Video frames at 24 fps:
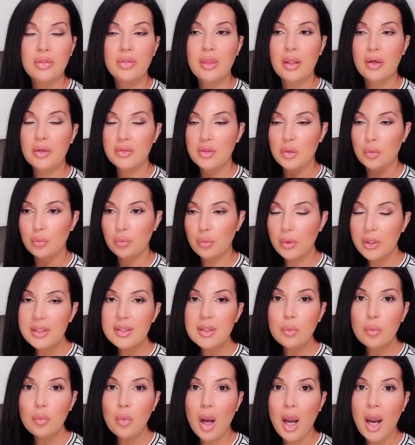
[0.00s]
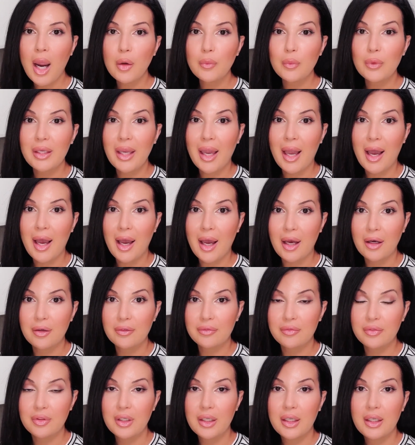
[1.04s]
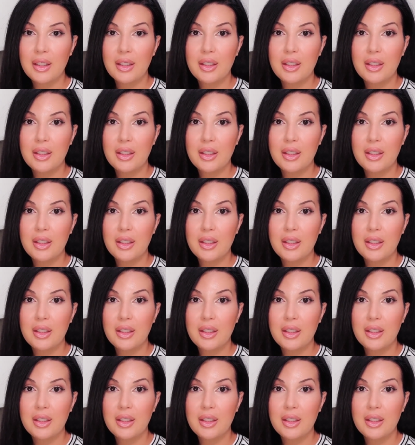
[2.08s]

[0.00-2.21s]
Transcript: There's a reason why we have